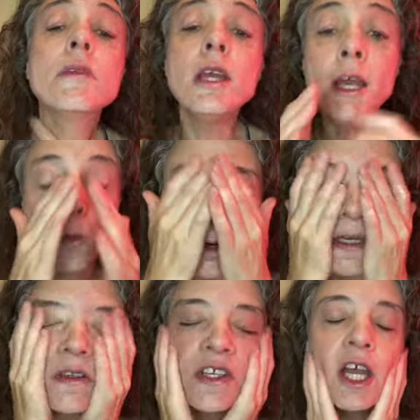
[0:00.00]
It
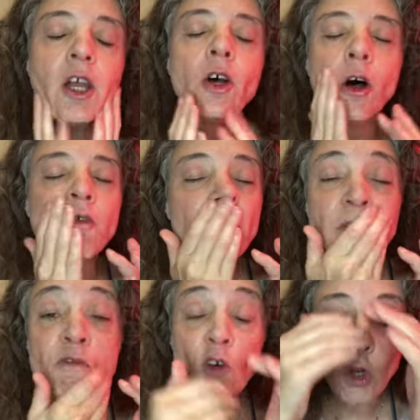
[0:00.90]
will take off
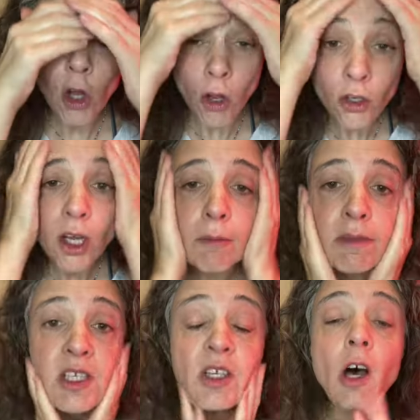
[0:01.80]
full-on
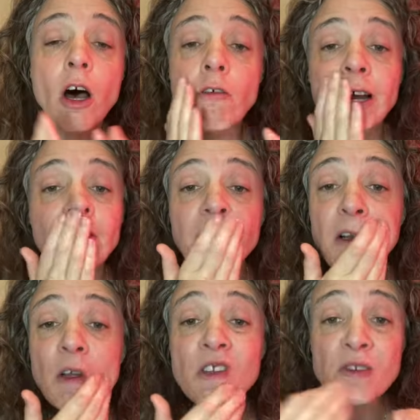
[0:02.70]
mascara,
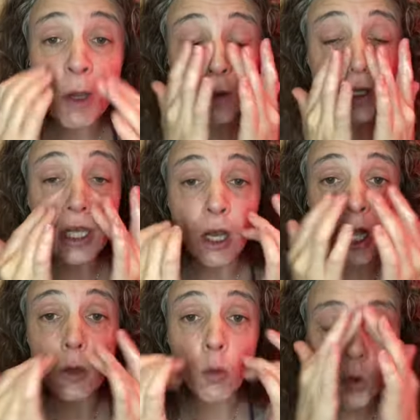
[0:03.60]
full-on smoky
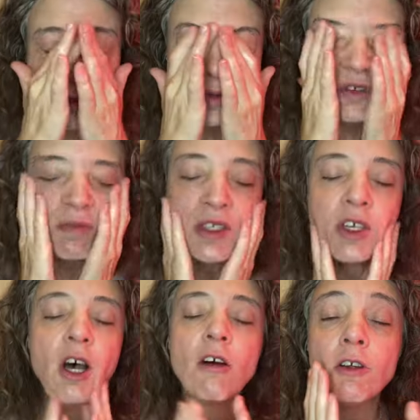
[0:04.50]
eye, waterproof
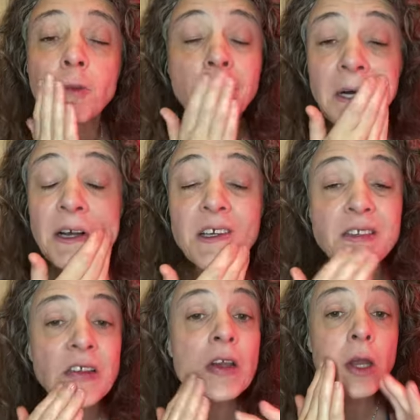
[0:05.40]
mascara, the
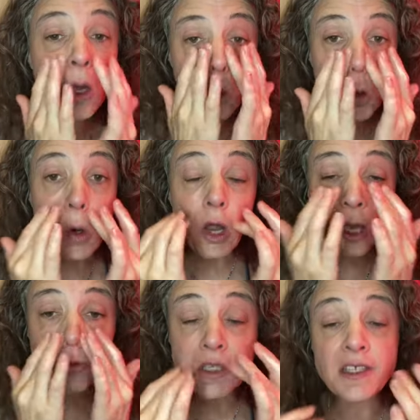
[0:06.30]
works. All I
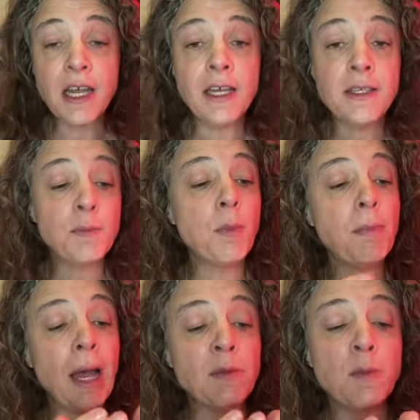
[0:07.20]
would say is
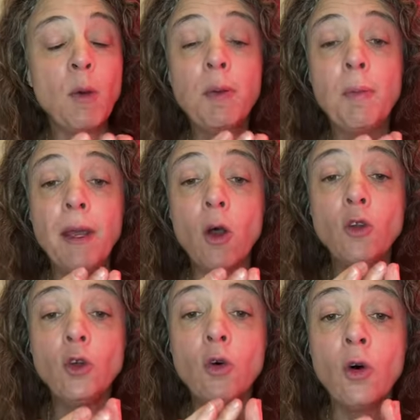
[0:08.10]
perhaps pop a bit on
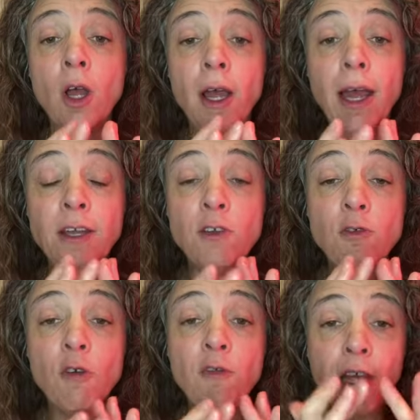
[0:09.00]
your end of
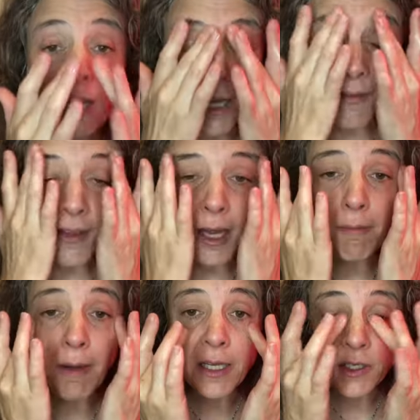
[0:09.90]
your finger and then
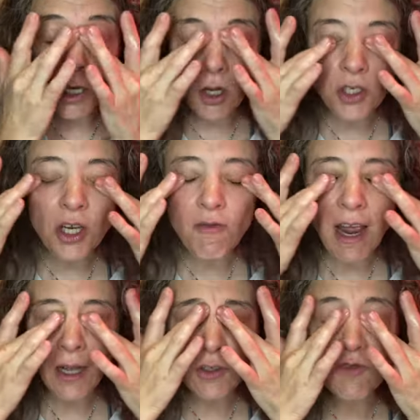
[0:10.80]
massage it
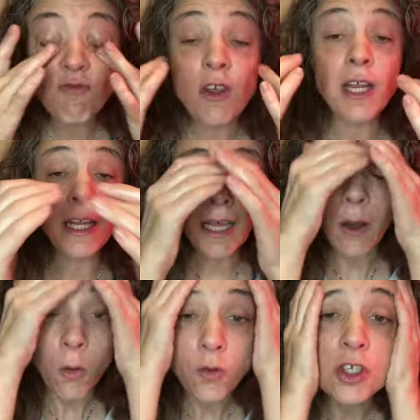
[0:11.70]
round to really get
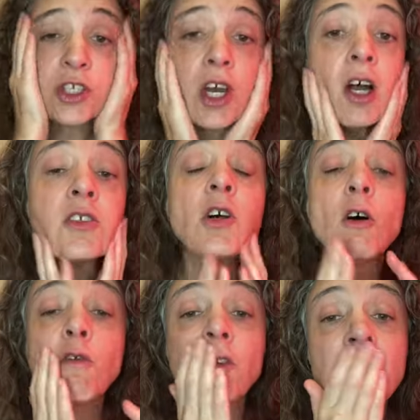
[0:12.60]
all the dirt
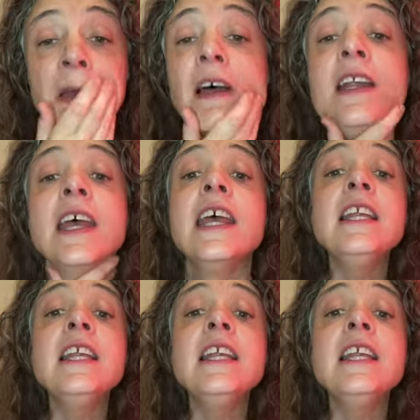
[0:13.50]
off and